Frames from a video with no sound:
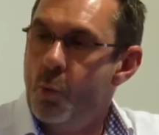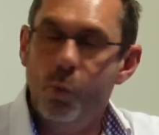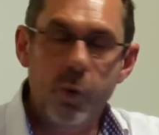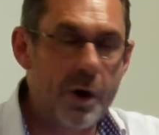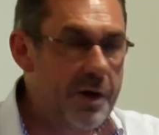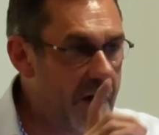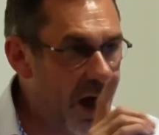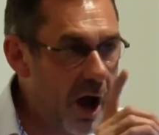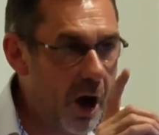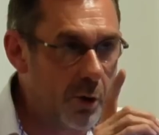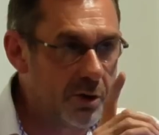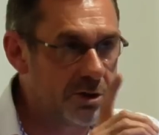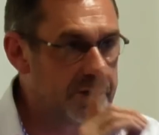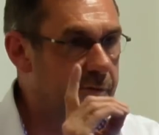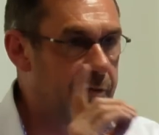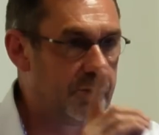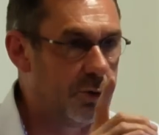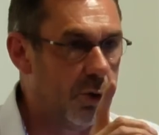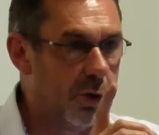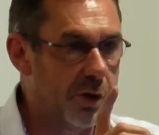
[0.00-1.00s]
Without,
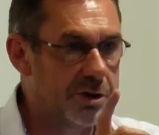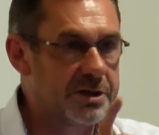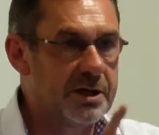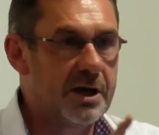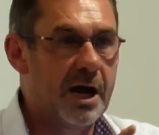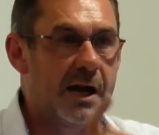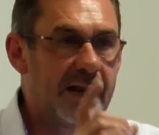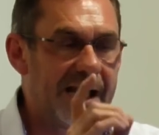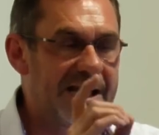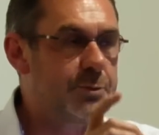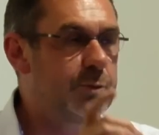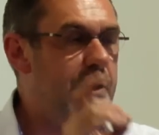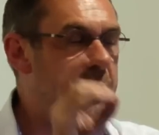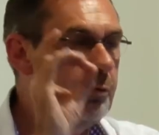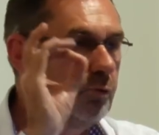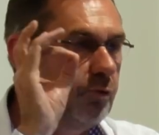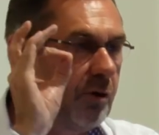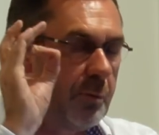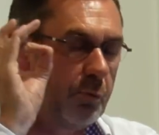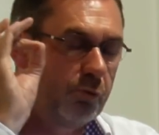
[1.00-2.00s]
of course, unless we
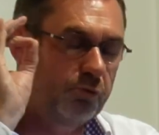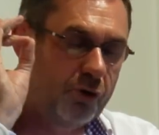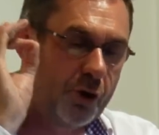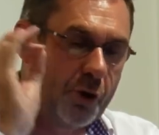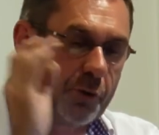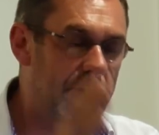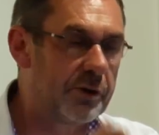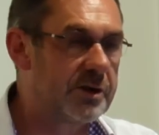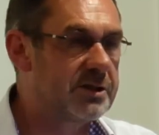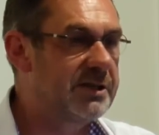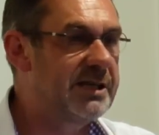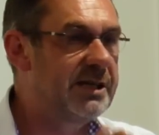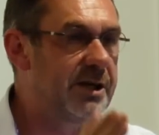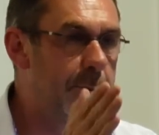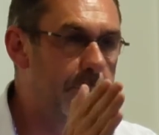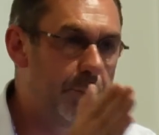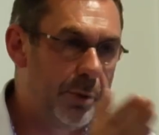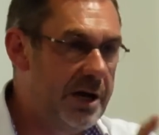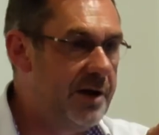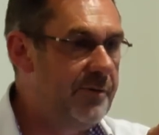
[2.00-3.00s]
ruthlessly
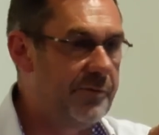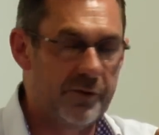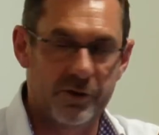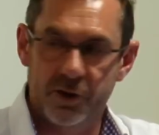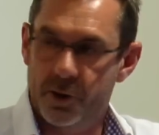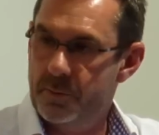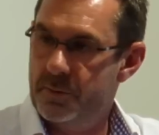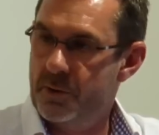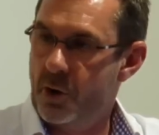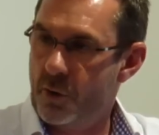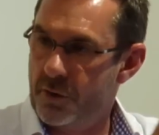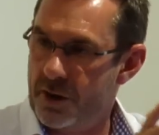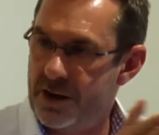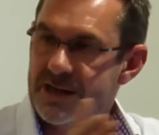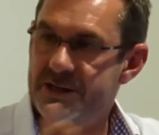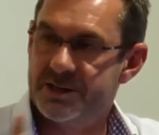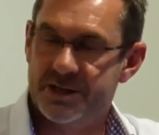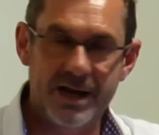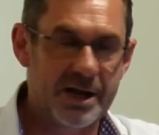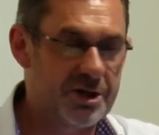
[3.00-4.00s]
compete for them on an
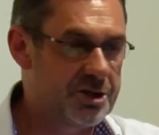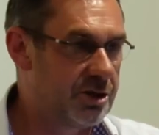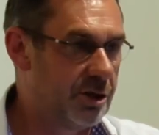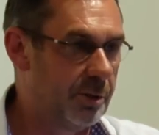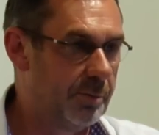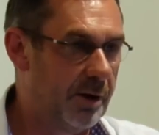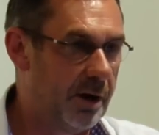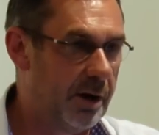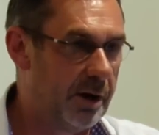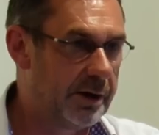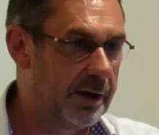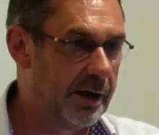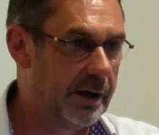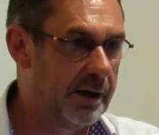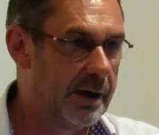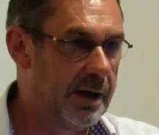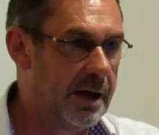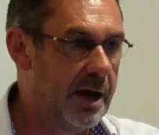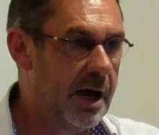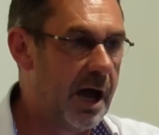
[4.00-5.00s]
international
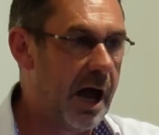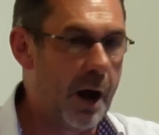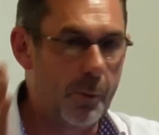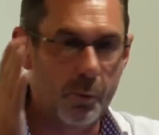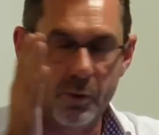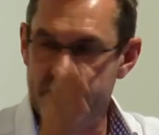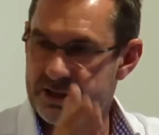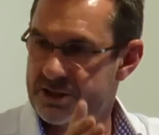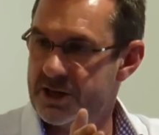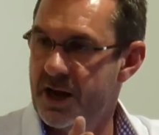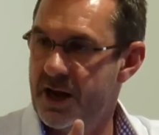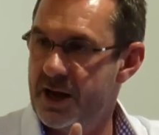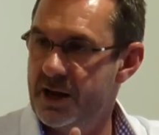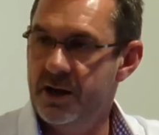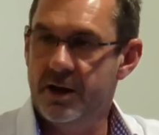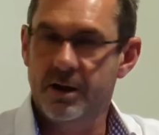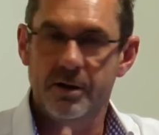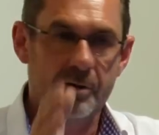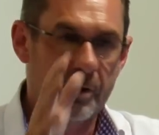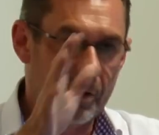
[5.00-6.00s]
market, and we
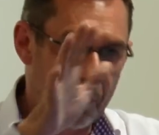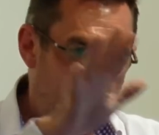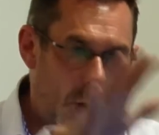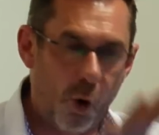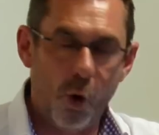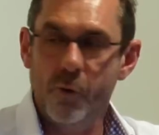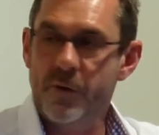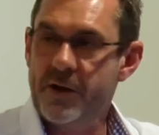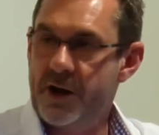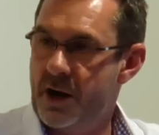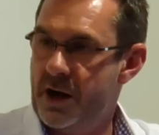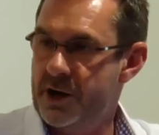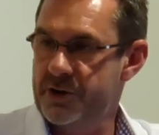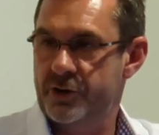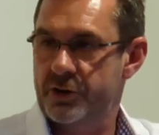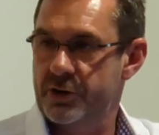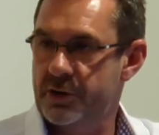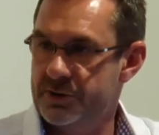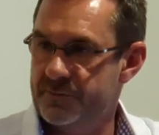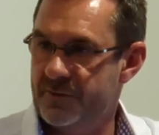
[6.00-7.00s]
say all the
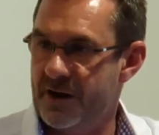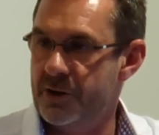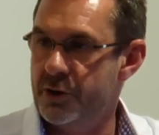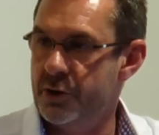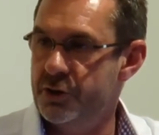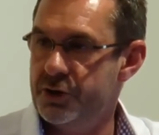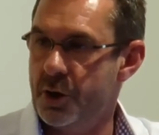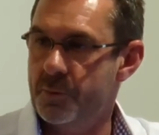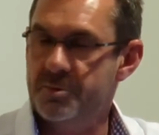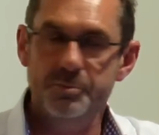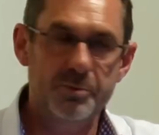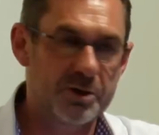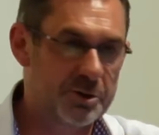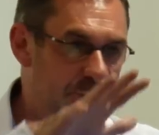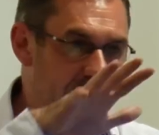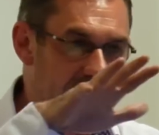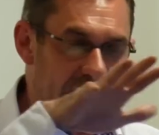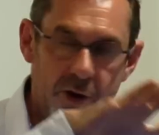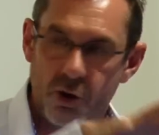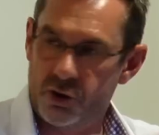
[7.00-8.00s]
high-value jobs
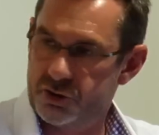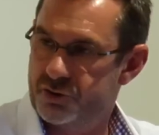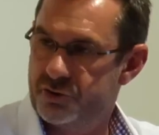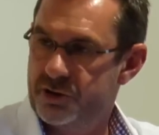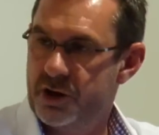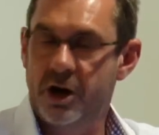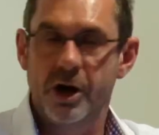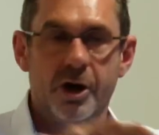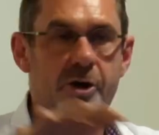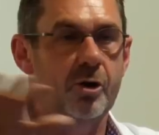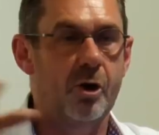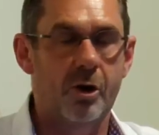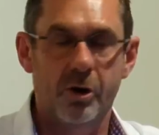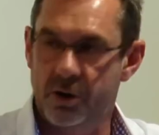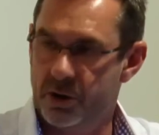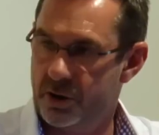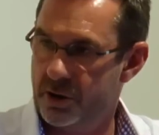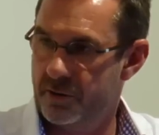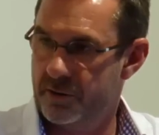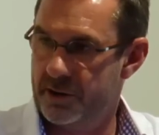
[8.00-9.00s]
must be in Austria and not
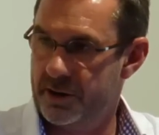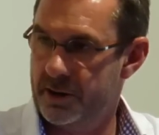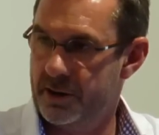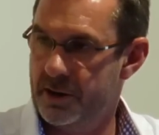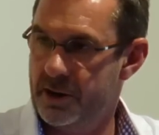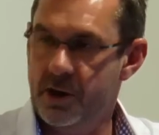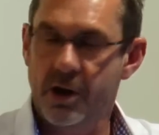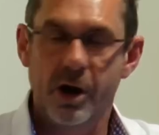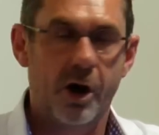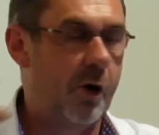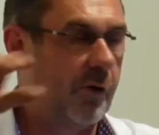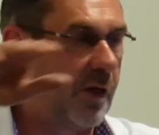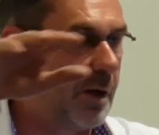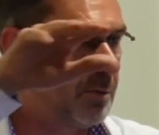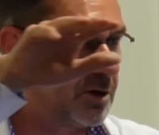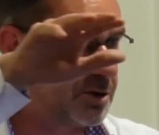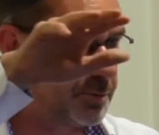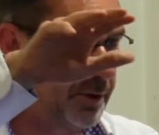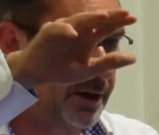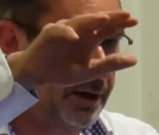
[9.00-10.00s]
Hungary, or they
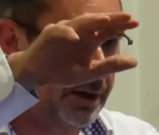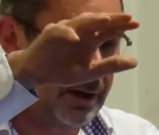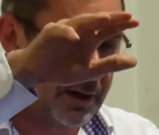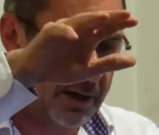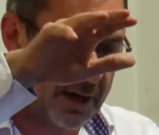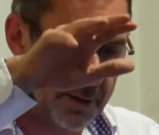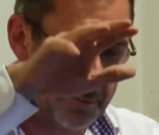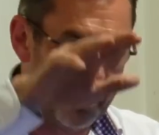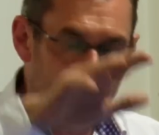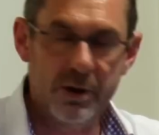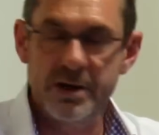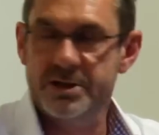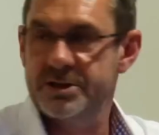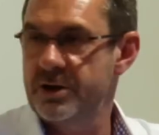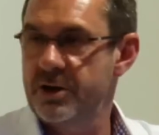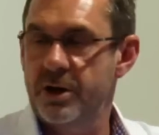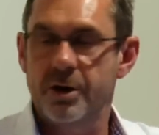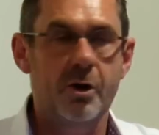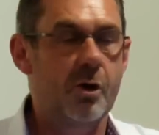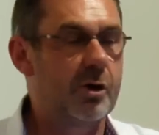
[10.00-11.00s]
must be in
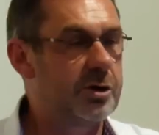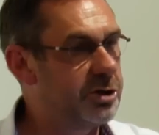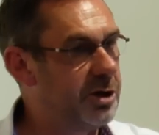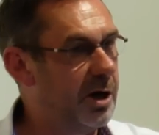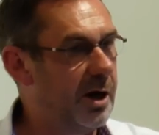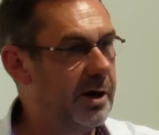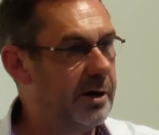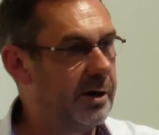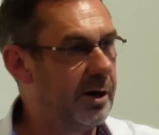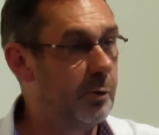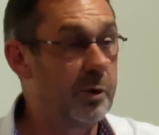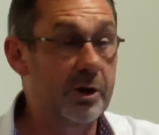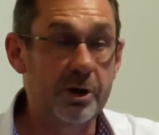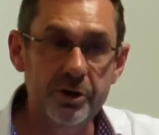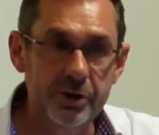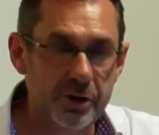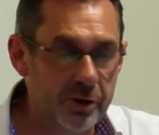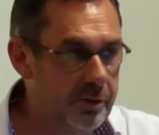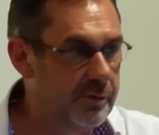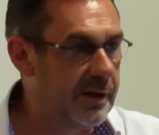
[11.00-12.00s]
Britain and not China. We
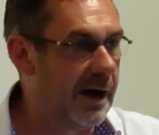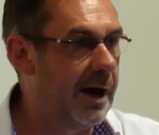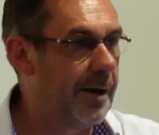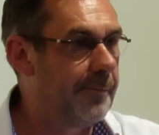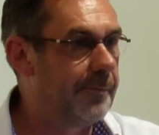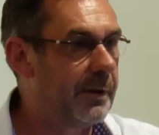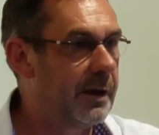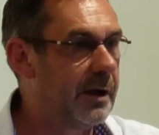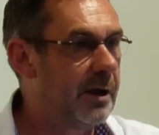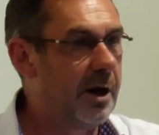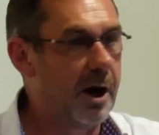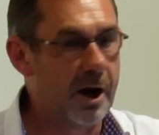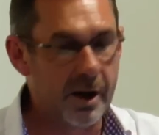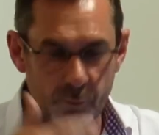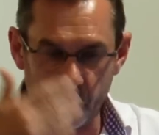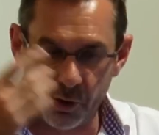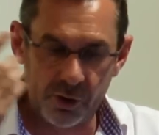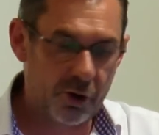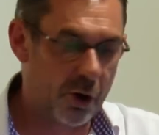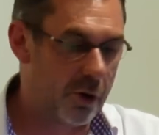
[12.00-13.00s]
can do that,
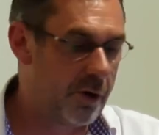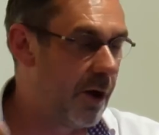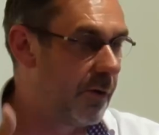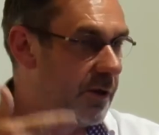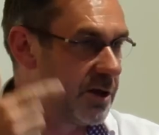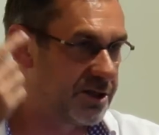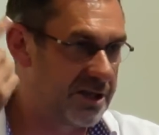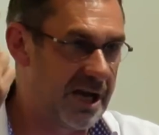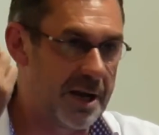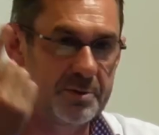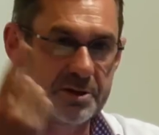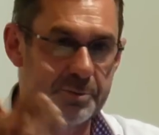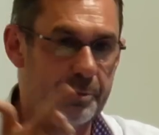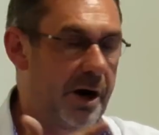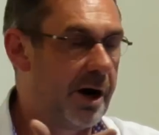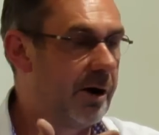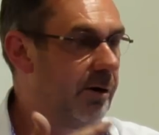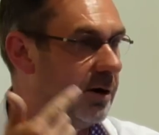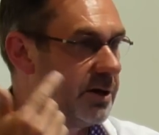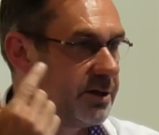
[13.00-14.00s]
and we'll go down the same
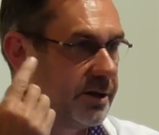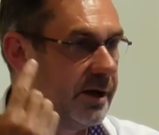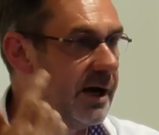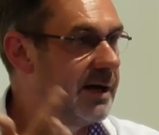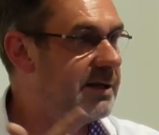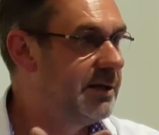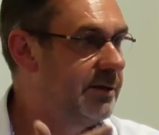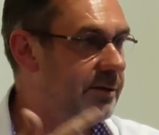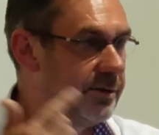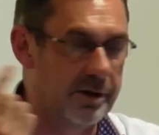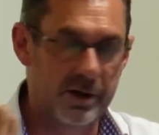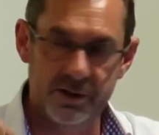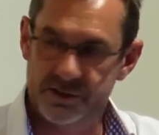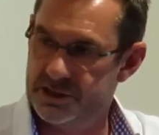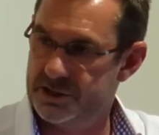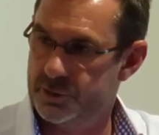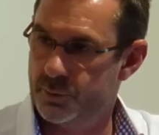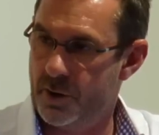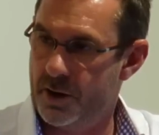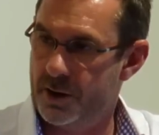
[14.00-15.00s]
spiral as the
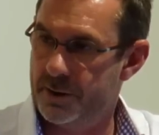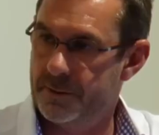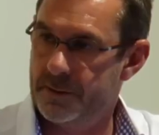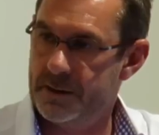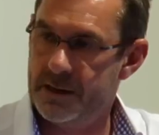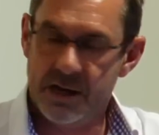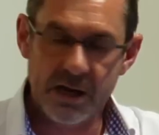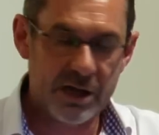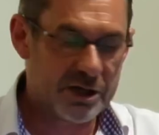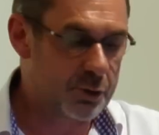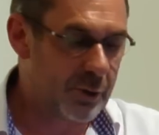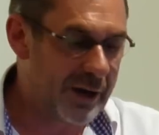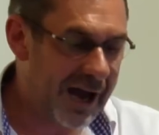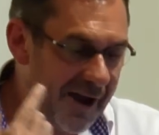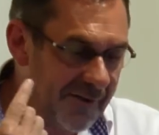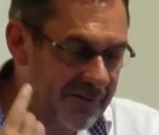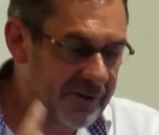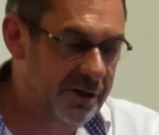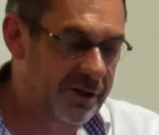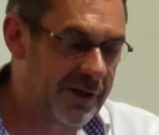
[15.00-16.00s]
1930s went. So we
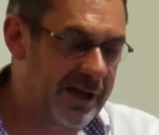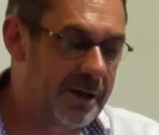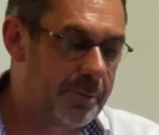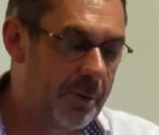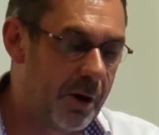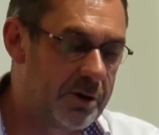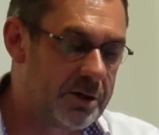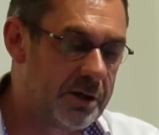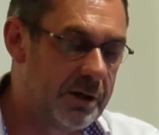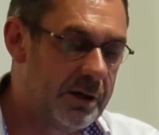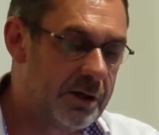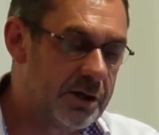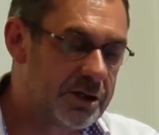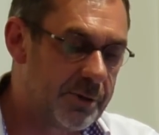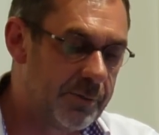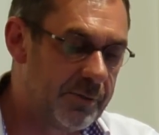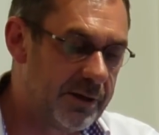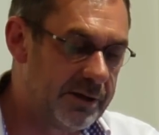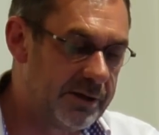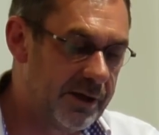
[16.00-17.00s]
have to think about
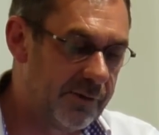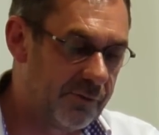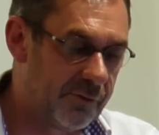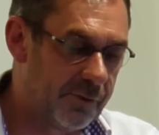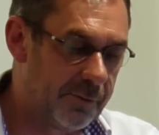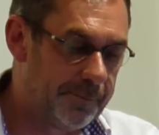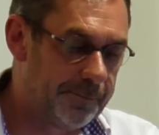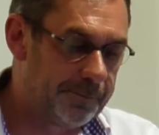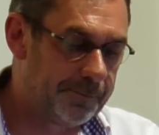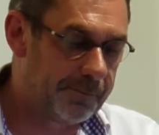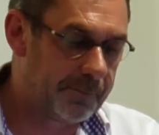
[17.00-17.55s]
something different.